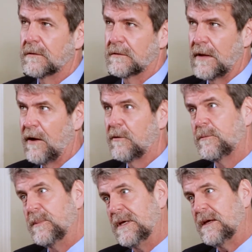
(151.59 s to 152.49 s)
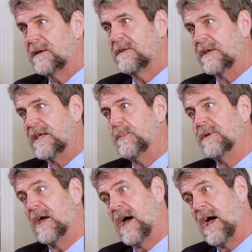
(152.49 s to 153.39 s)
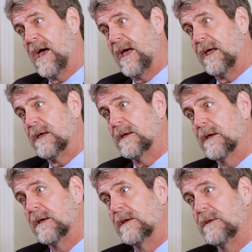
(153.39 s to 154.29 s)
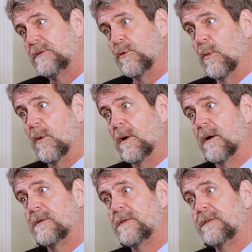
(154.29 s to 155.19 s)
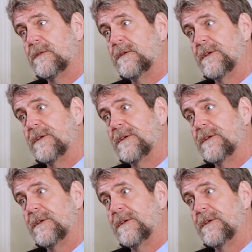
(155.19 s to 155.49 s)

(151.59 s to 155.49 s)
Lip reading: allows me to keep an eye towards